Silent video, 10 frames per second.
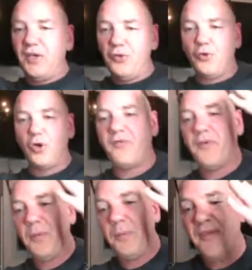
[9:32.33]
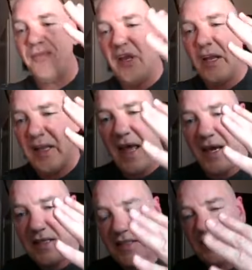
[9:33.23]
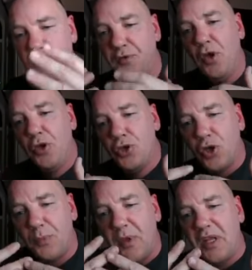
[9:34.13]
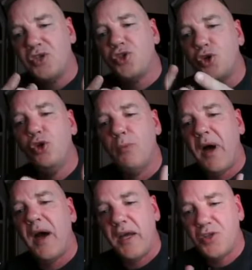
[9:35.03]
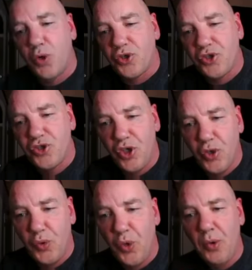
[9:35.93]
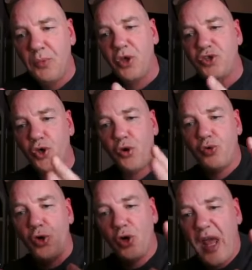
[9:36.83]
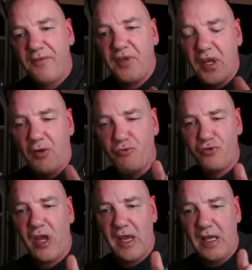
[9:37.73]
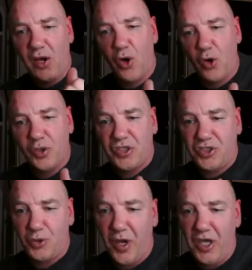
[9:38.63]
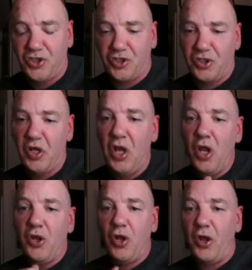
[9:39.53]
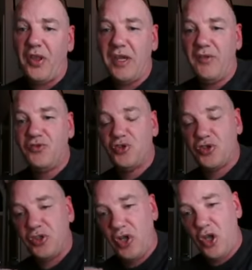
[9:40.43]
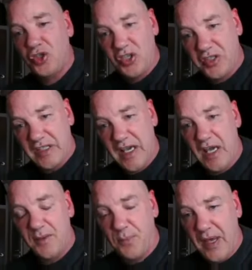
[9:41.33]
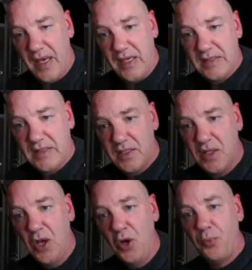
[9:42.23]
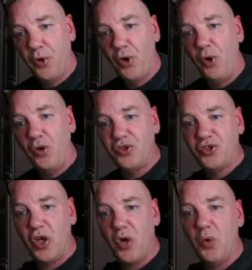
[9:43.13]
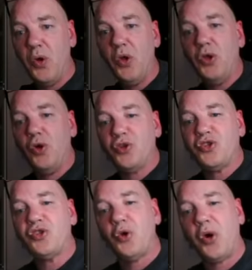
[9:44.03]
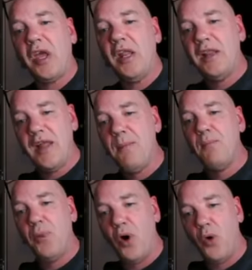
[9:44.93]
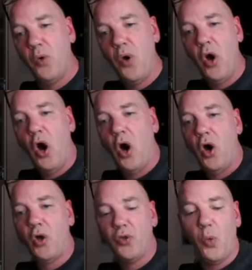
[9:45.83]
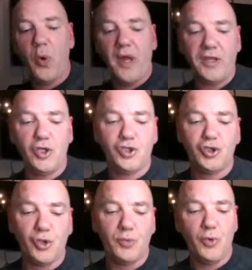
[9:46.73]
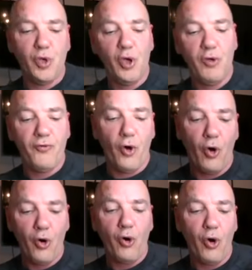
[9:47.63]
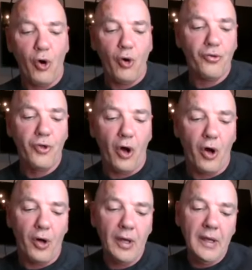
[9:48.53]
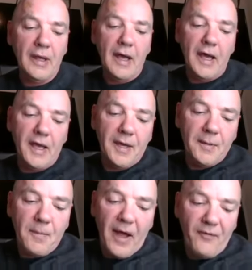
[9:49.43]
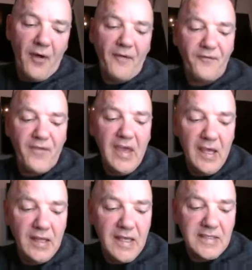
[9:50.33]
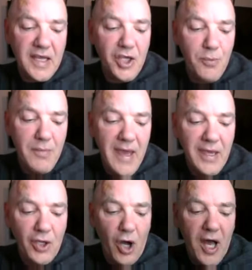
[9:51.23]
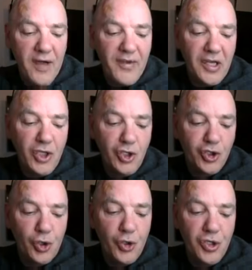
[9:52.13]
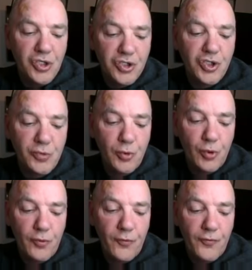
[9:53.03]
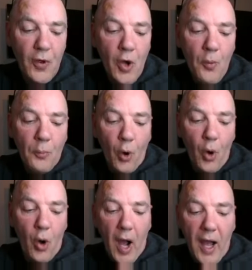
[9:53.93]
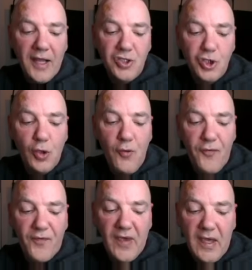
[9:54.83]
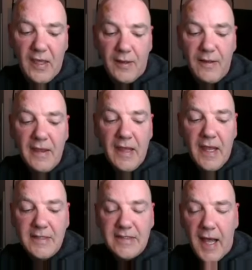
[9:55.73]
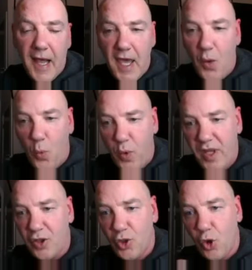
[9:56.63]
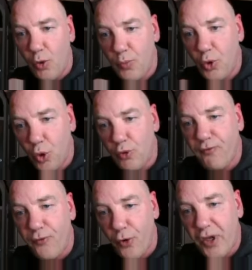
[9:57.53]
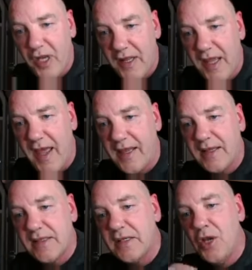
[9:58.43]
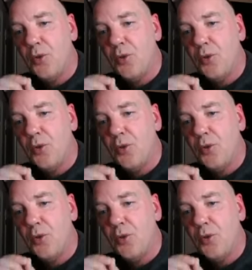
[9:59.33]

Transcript: You're going to be feeling negative. You're going to be in 2 minds what to do, because you're left in a really awkward situation. Not that you've just lost a certain person, but also you're stuck in limbo on whether you should move or not. I feel is that you may not have any choice to move, but I do feel is that it will come good for you in the end.